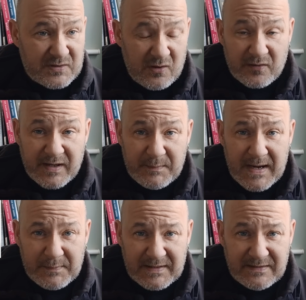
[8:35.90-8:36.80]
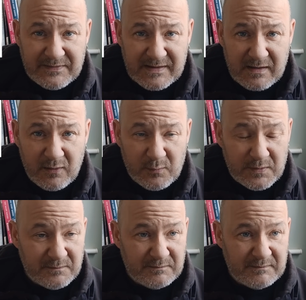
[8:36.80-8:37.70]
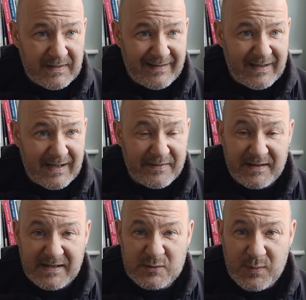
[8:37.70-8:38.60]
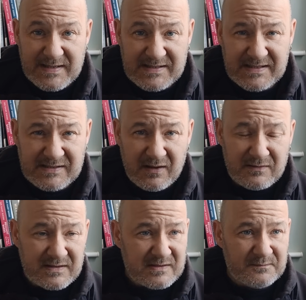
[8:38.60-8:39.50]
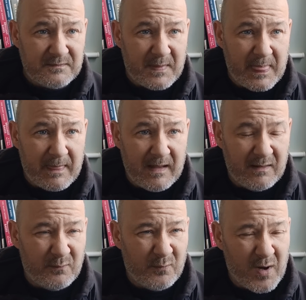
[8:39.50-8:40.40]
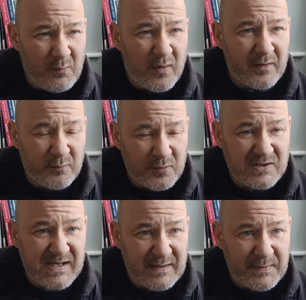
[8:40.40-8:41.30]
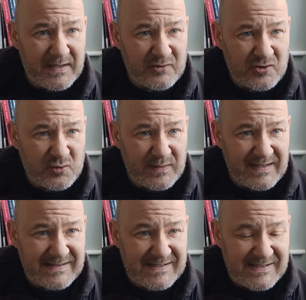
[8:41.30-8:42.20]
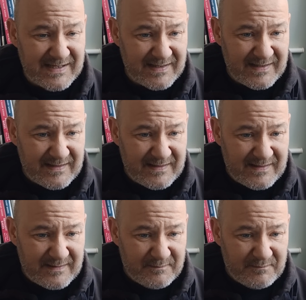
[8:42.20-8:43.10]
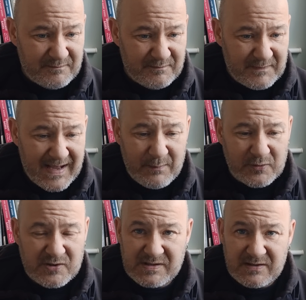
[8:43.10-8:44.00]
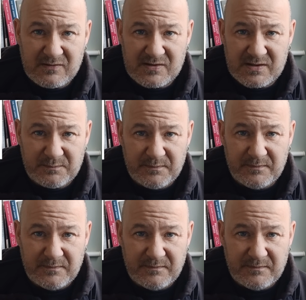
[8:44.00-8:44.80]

Talk that he might be leaving the club. I think that's Wednesday's loss. And what I would say about Josh Windas is, how much does it cost to